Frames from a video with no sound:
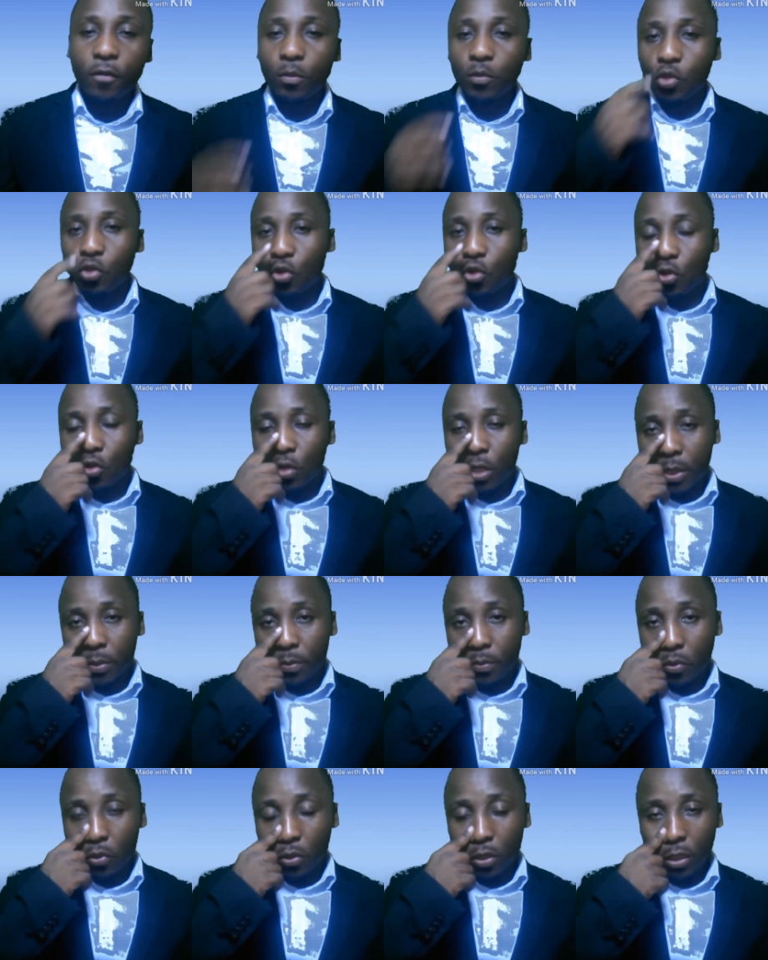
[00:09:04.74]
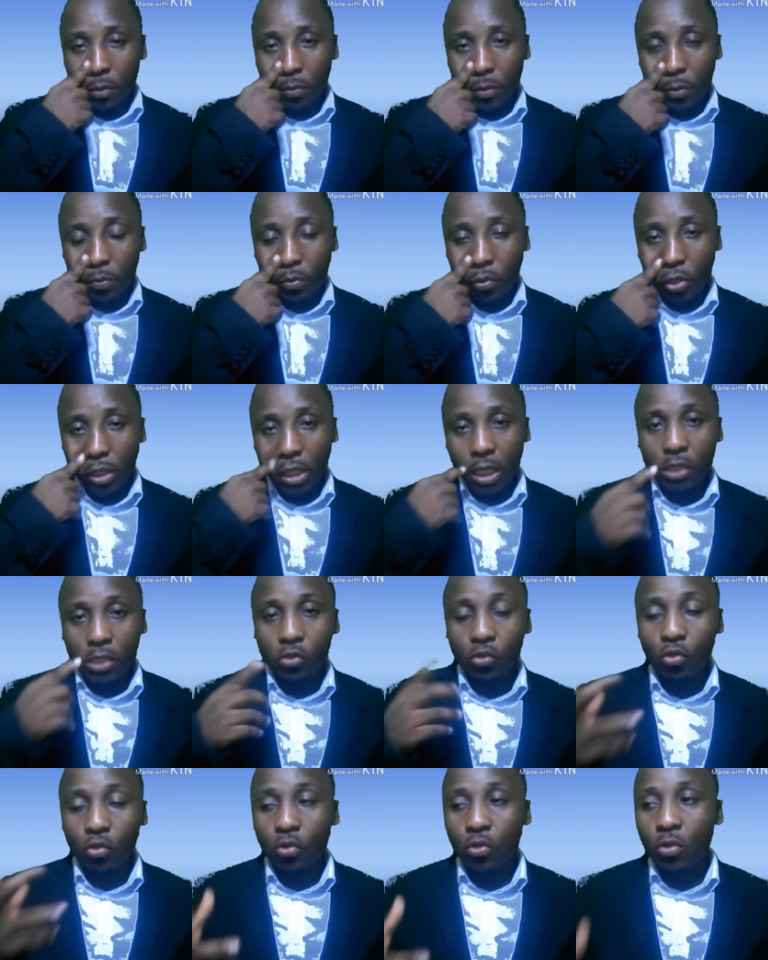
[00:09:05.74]
from your employer.
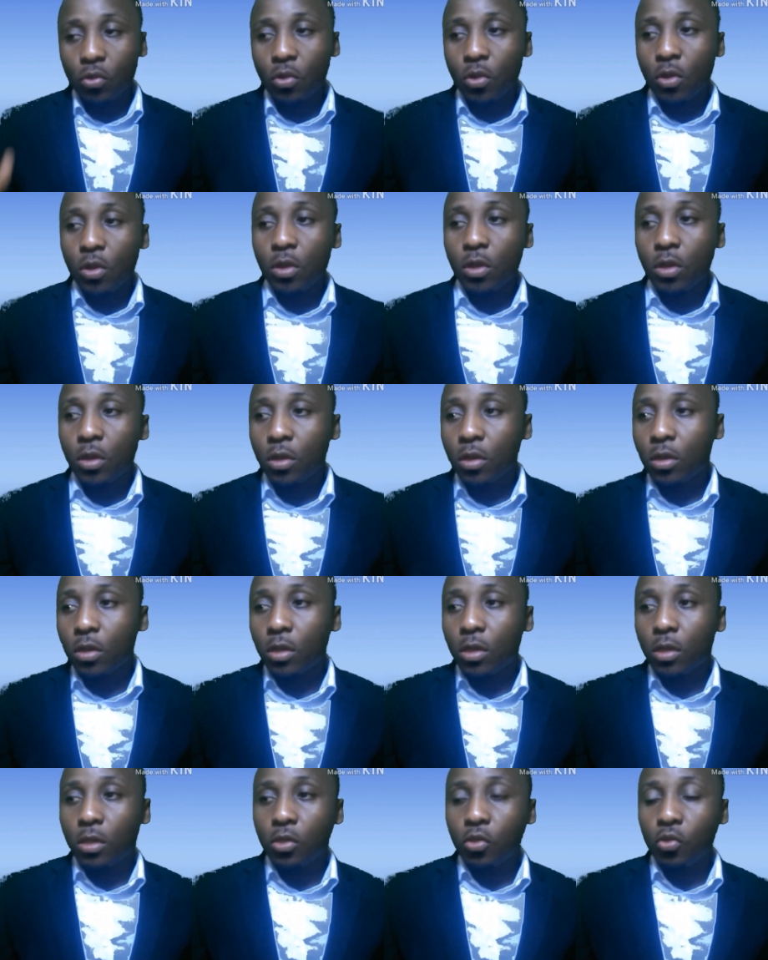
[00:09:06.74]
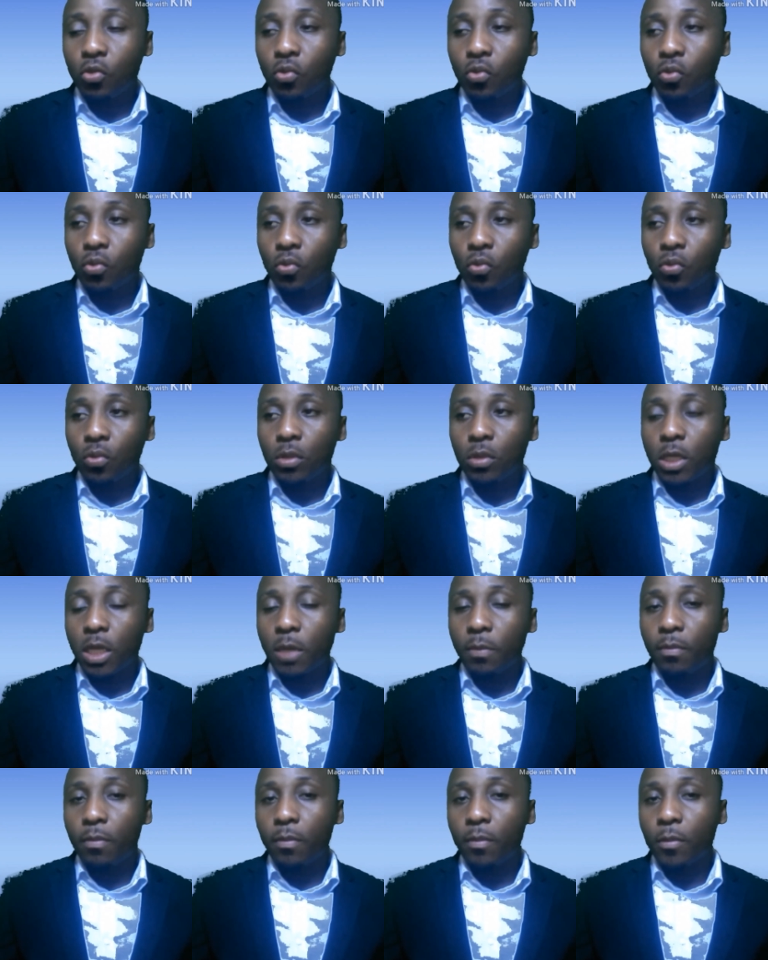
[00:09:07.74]
So you
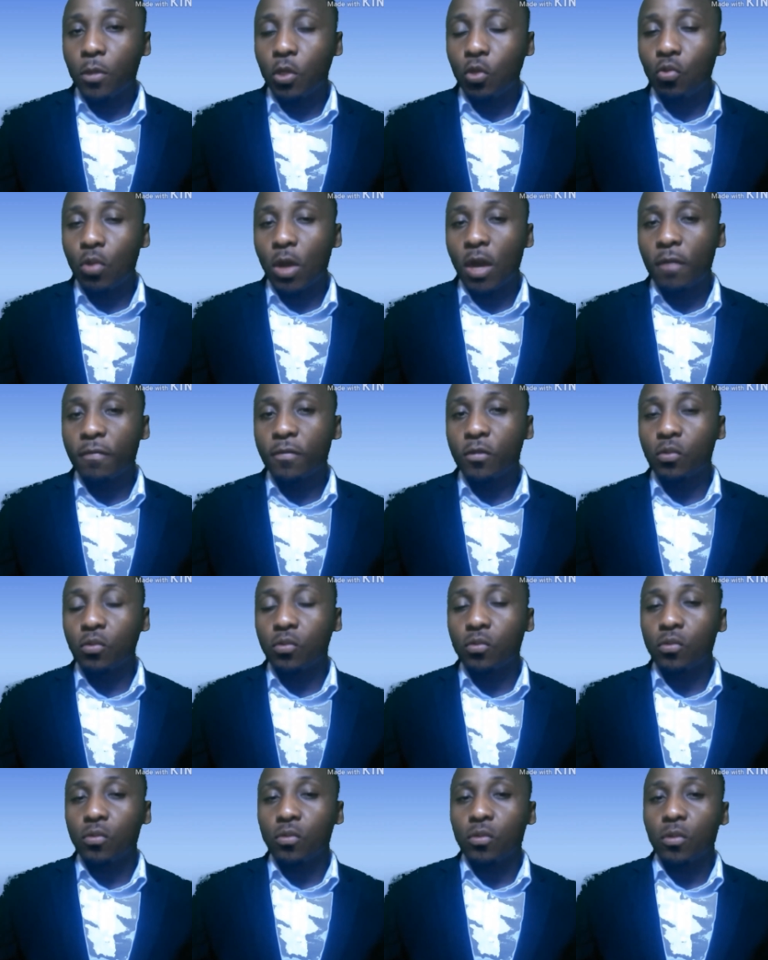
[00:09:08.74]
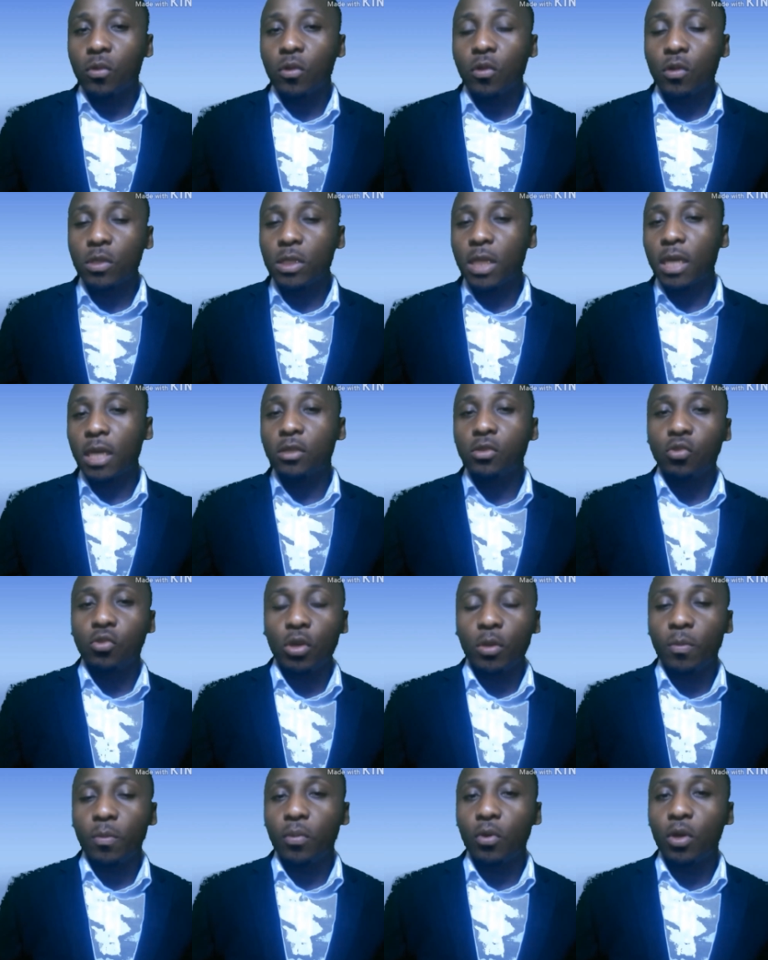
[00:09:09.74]
have to contact
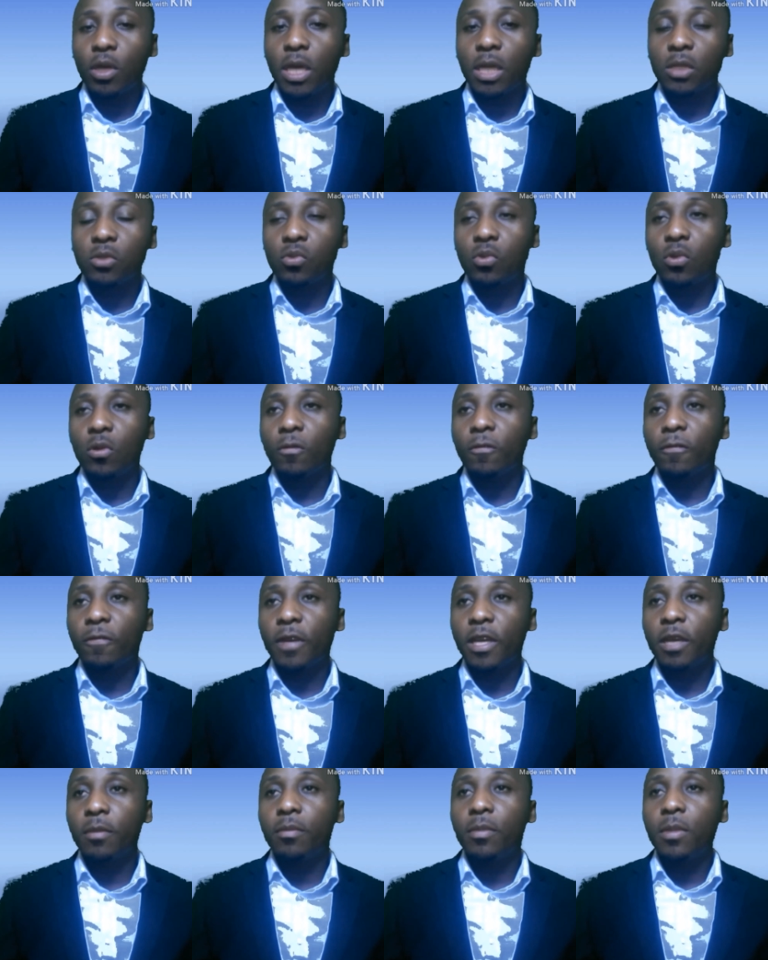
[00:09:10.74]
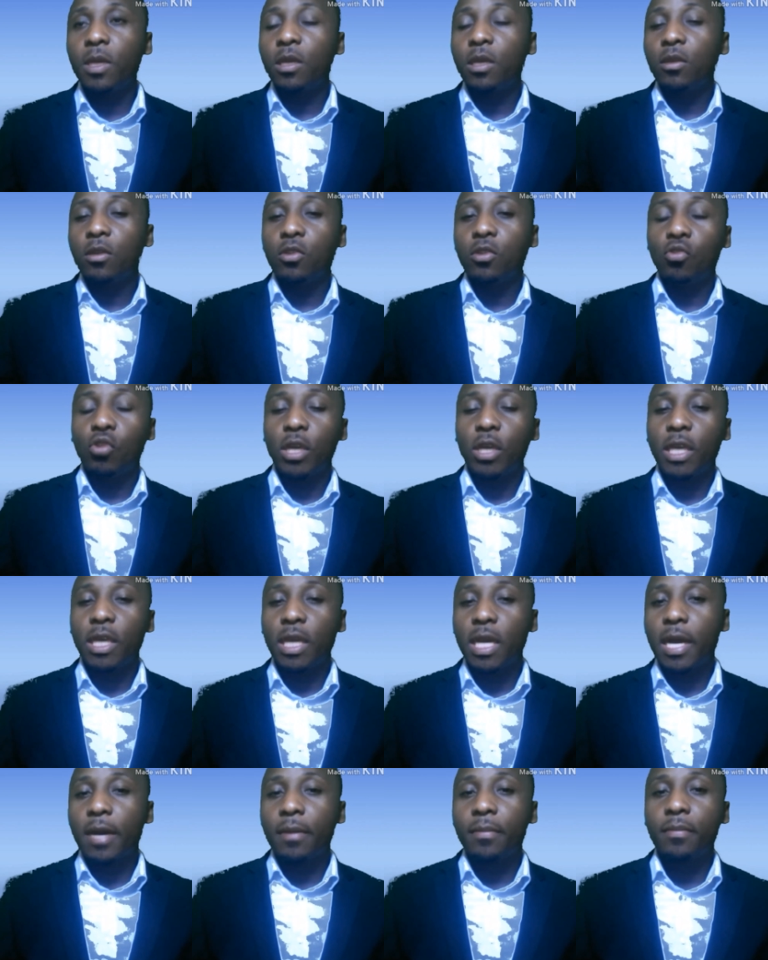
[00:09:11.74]
your employer to confirm your
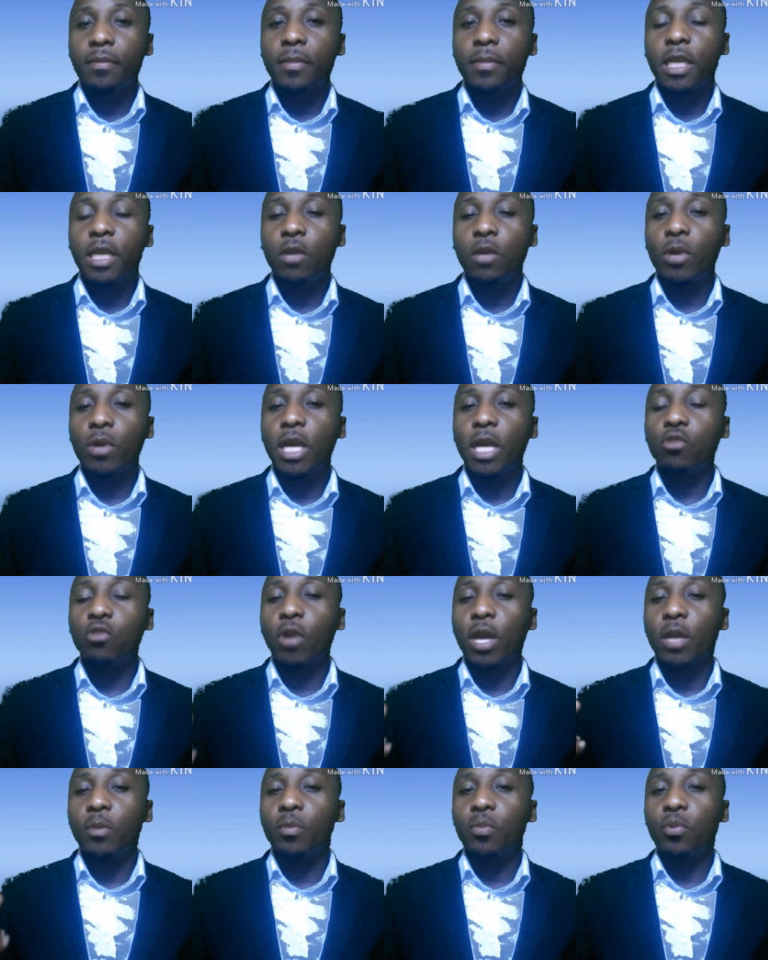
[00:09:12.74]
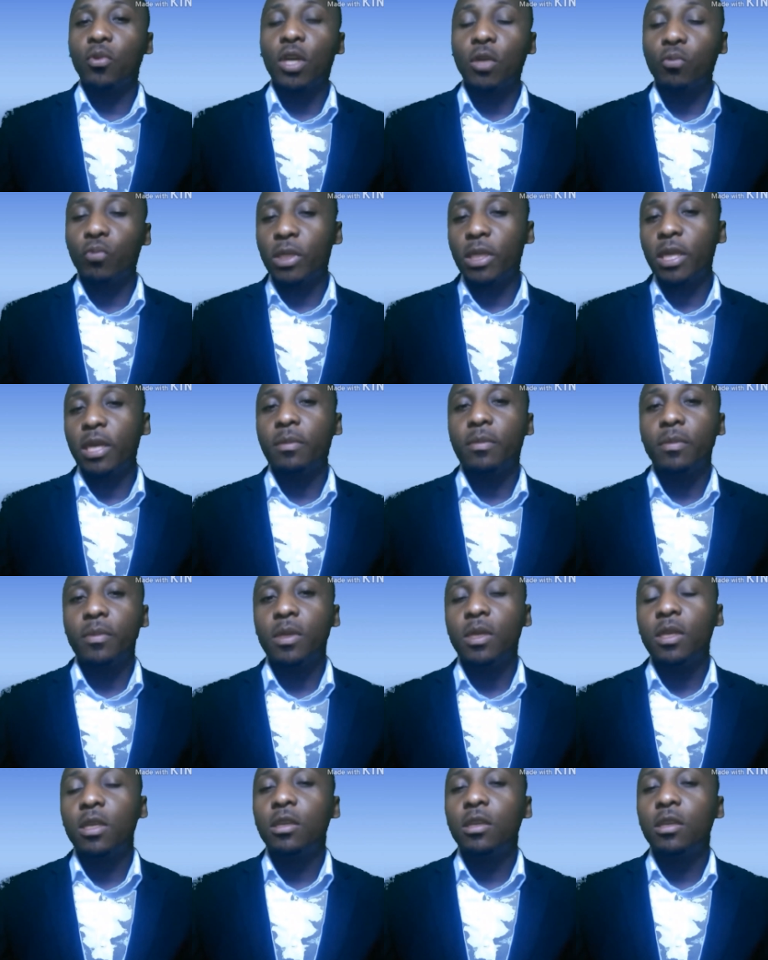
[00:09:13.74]
income and whether you are employed with them